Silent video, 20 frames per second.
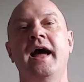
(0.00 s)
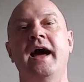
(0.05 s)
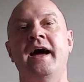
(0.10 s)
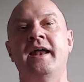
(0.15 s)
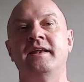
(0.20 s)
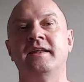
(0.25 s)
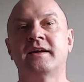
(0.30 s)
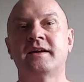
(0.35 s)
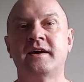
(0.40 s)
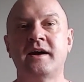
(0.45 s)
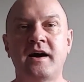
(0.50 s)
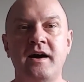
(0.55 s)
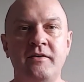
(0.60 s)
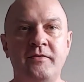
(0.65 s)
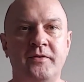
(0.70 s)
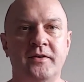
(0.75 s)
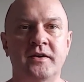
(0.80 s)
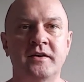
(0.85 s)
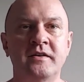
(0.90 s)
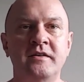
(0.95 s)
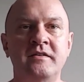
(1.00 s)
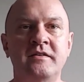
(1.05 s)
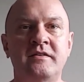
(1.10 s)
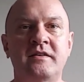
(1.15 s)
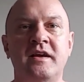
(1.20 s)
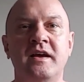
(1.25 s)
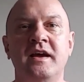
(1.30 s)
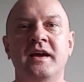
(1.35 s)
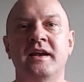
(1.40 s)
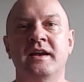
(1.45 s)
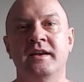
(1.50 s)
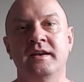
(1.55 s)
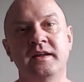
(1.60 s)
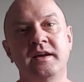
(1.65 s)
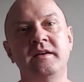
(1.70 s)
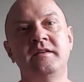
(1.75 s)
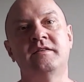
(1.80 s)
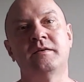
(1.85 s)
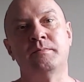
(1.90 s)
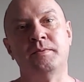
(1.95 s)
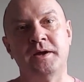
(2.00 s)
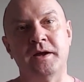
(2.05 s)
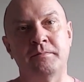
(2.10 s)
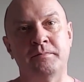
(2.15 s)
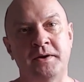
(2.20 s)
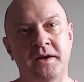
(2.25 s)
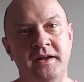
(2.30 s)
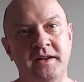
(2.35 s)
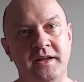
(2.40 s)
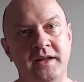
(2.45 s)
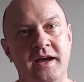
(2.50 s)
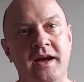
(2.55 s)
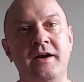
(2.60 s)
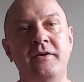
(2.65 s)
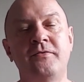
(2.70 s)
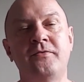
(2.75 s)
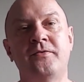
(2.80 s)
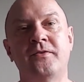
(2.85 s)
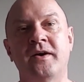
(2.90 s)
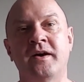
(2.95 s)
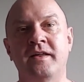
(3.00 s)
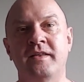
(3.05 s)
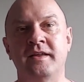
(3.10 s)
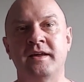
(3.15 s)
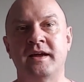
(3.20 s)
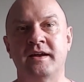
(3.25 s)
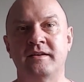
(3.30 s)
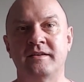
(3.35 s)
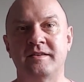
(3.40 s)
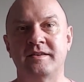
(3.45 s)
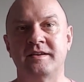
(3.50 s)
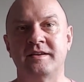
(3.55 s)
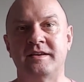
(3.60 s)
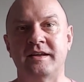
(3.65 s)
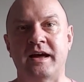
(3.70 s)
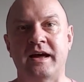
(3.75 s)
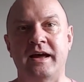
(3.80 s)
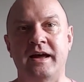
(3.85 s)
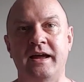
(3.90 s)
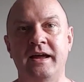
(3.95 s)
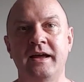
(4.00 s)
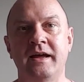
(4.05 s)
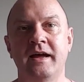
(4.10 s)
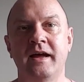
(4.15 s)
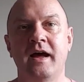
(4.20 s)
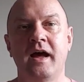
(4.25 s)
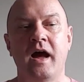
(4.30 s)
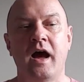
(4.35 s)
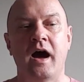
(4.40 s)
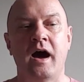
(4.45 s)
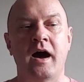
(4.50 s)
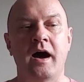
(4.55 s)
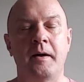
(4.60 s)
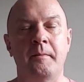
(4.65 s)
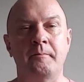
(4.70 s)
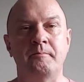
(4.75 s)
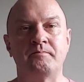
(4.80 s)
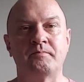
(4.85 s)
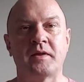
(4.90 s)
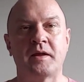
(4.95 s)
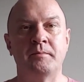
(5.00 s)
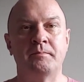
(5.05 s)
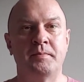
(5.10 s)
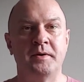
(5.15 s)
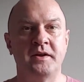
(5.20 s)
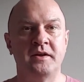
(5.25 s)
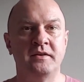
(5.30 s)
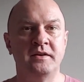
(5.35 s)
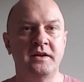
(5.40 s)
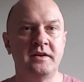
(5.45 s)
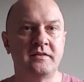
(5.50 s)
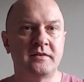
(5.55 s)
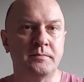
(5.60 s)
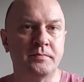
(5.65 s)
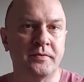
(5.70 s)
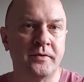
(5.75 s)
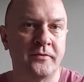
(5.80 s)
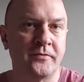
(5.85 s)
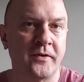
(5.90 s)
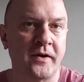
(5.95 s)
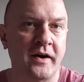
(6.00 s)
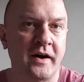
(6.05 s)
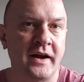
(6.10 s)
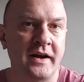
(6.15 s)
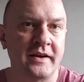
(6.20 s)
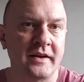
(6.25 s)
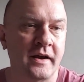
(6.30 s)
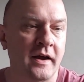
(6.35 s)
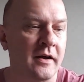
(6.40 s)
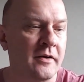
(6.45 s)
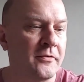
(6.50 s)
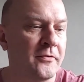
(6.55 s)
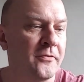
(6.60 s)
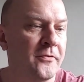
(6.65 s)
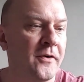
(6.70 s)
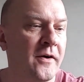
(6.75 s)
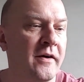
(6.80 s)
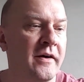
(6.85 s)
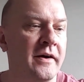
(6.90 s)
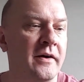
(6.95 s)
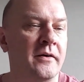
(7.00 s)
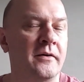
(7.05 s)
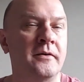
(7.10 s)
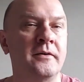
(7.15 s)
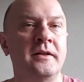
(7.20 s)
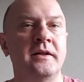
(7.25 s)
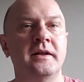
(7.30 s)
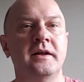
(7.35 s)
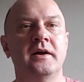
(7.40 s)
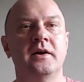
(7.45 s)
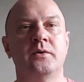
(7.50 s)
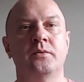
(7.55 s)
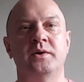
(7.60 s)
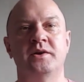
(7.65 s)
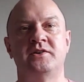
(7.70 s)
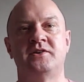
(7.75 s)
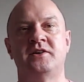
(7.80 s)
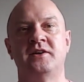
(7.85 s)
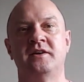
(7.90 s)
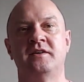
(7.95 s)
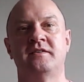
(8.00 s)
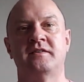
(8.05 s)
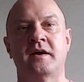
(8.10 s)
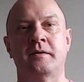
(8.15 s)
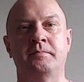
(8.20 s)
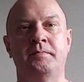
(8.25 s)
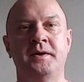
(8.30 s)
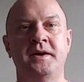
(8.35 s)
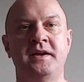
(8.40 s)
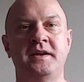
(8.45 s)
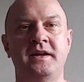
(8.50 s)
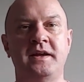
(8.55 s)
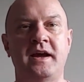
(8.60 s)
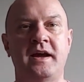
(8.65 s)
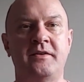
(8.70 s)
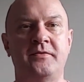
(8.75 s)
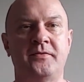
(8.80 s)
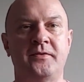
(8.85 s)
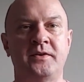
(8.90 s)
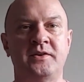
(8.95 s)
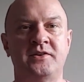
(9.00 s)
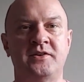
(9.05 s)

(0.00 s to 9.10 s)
And the covers need to be a PDF at the end of the day, but you need to provide a file which is a PDF